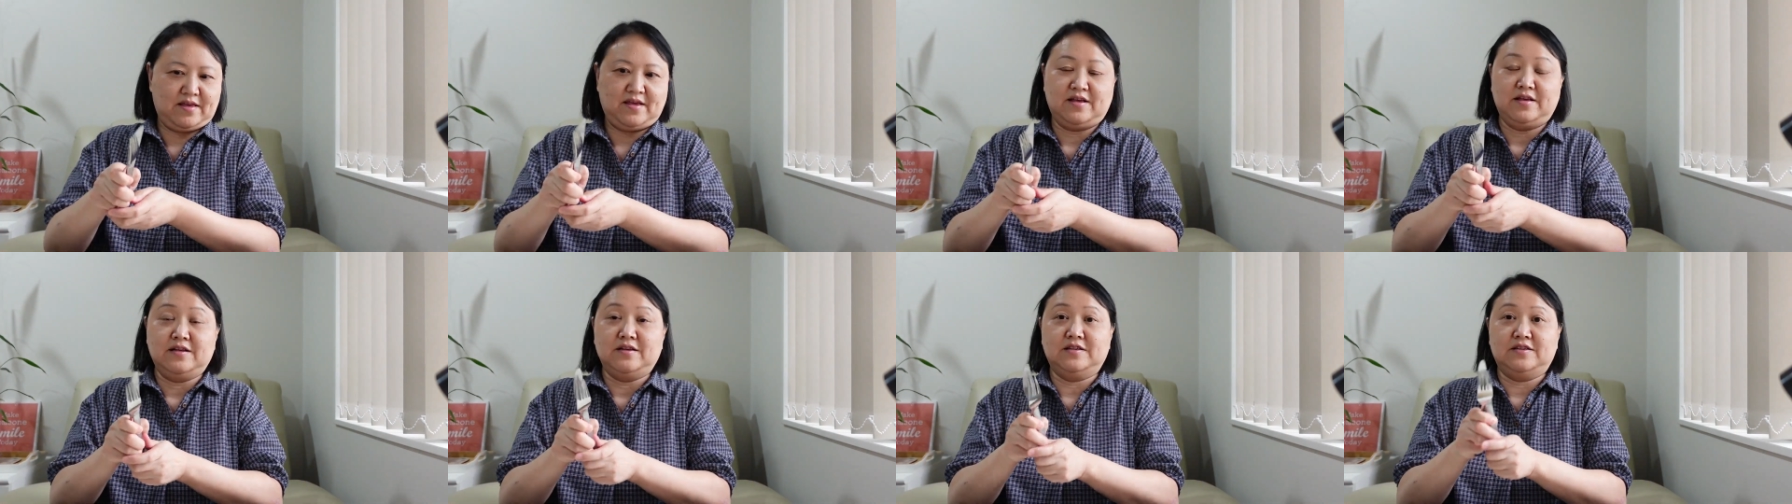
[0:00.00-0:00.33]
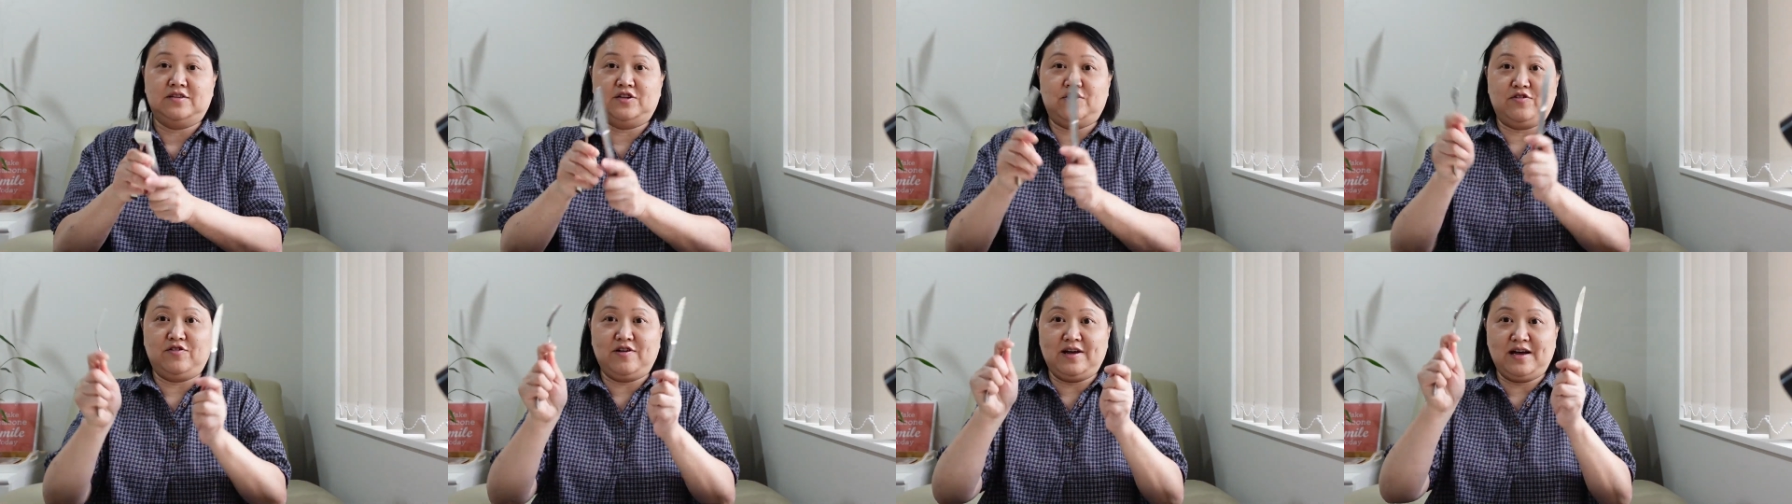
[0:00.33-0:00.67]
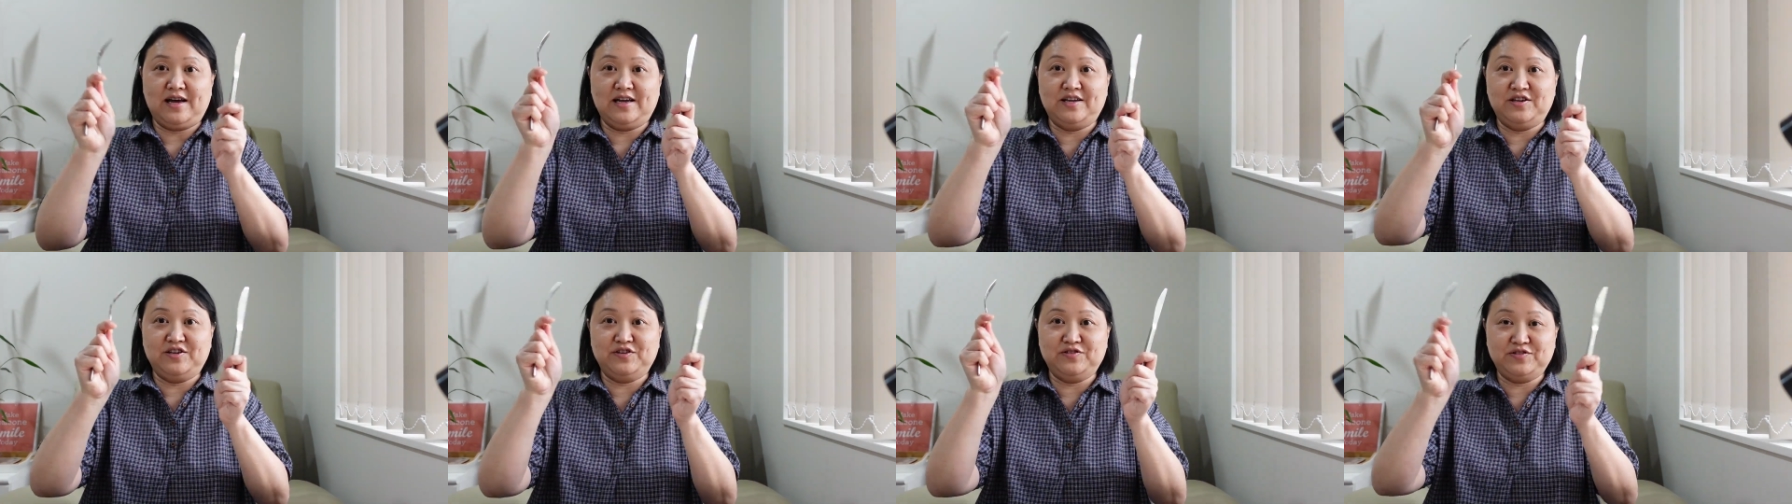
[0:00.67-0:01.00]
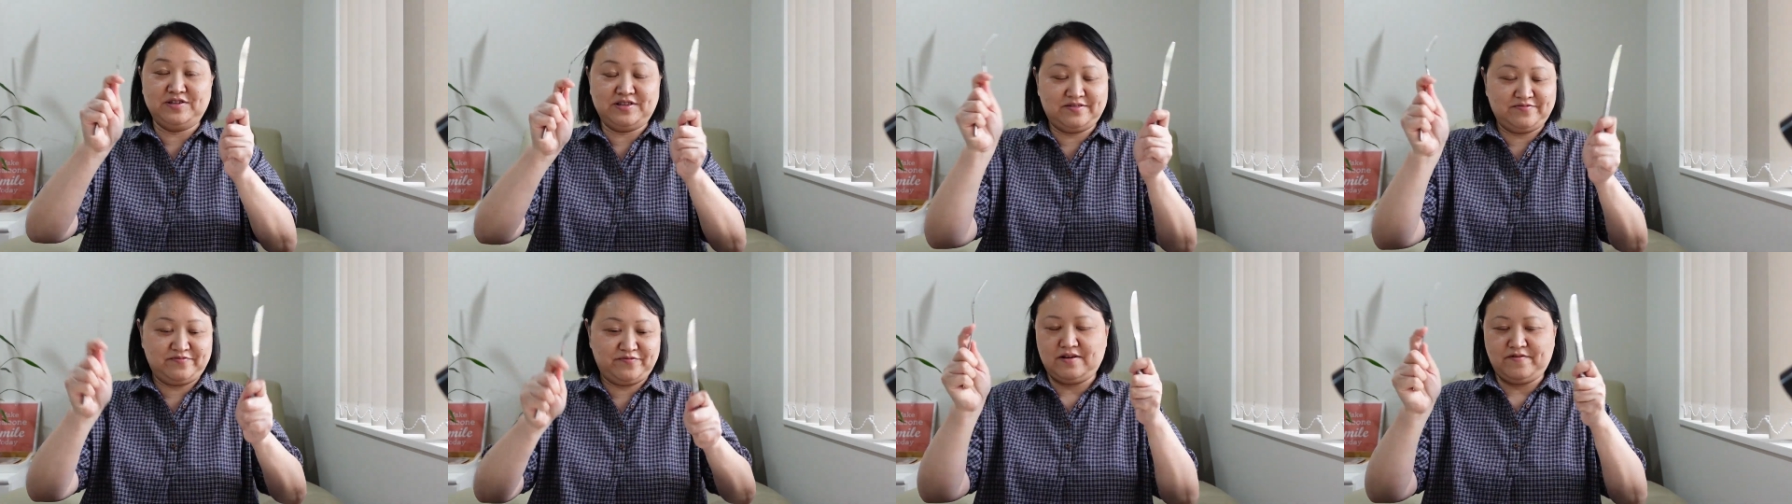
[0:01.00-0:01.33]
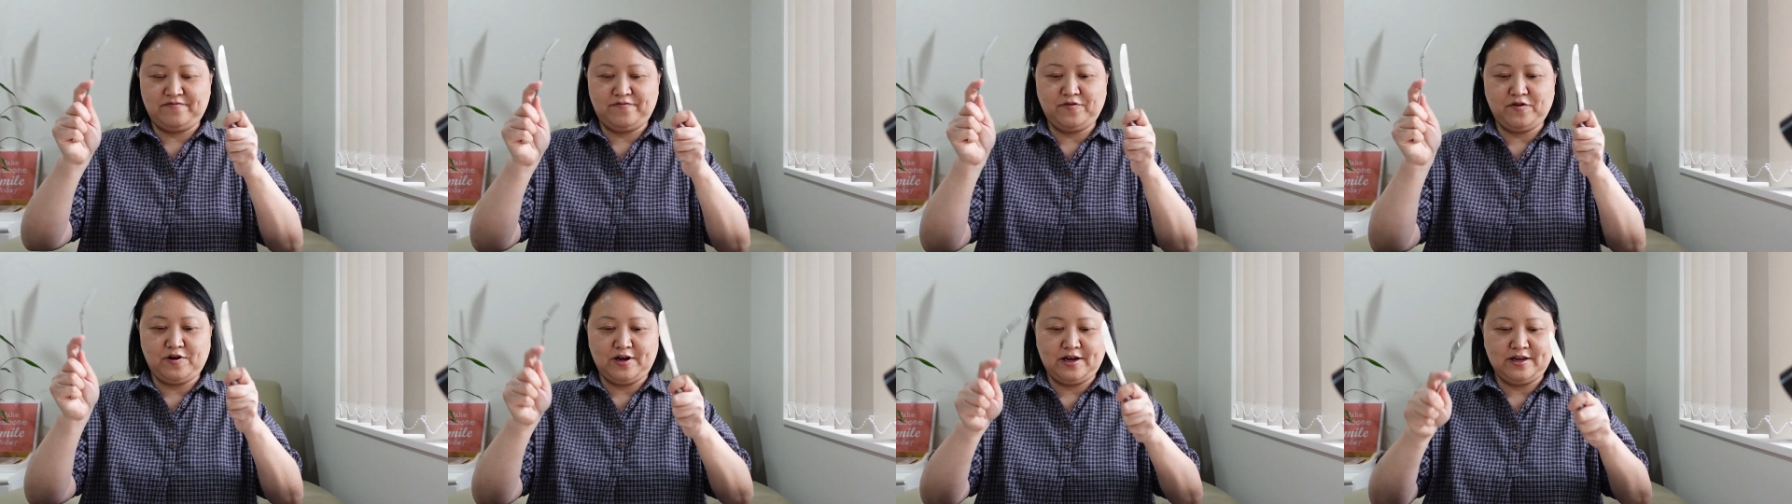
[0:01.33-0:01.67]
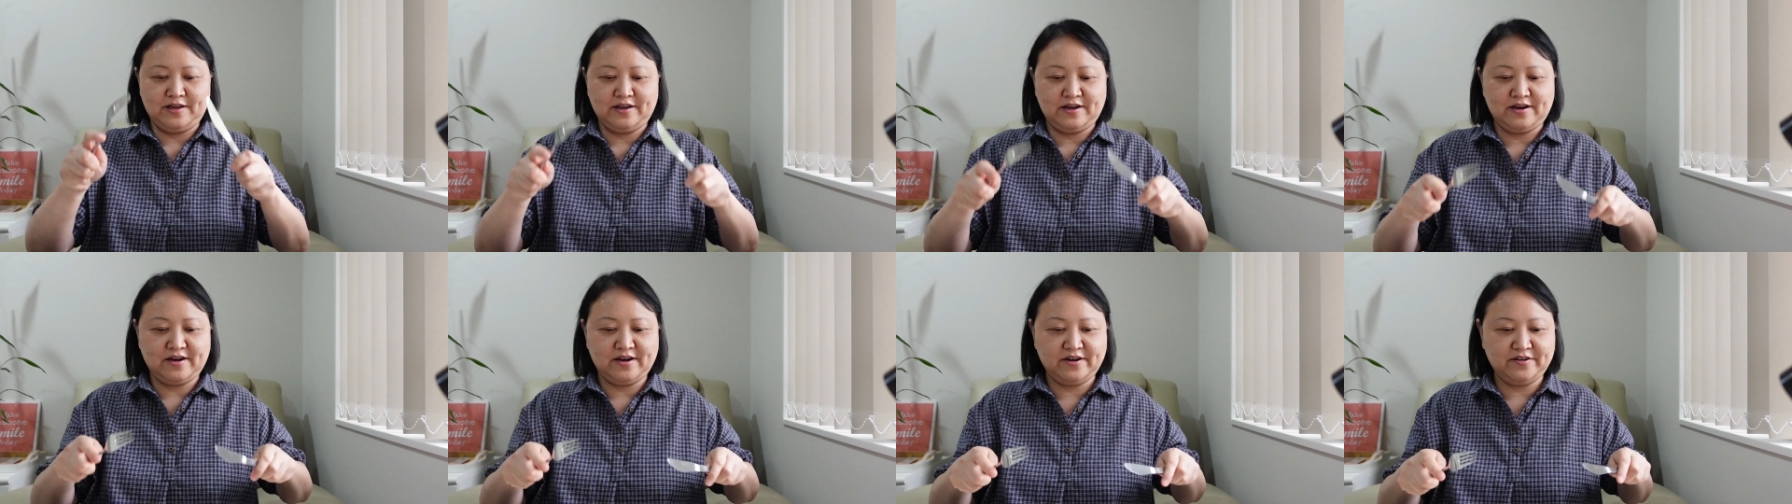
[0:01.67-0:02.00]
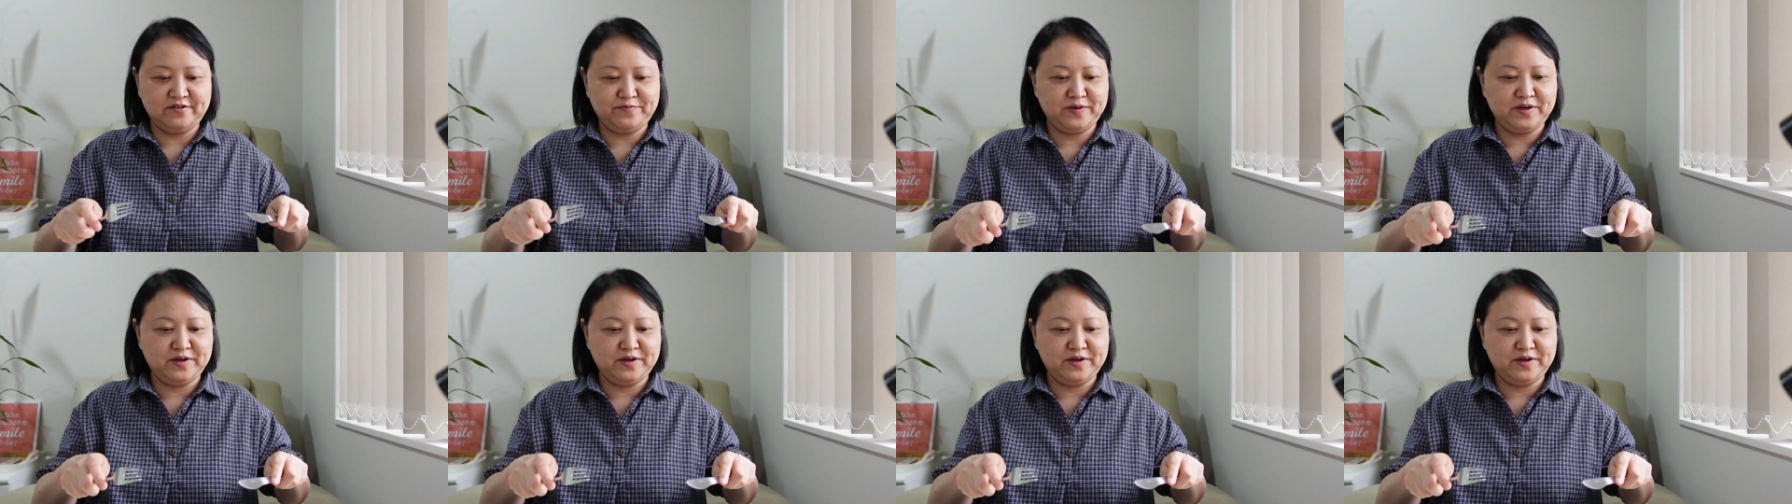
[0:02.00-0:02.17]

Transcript: So I use fork and knife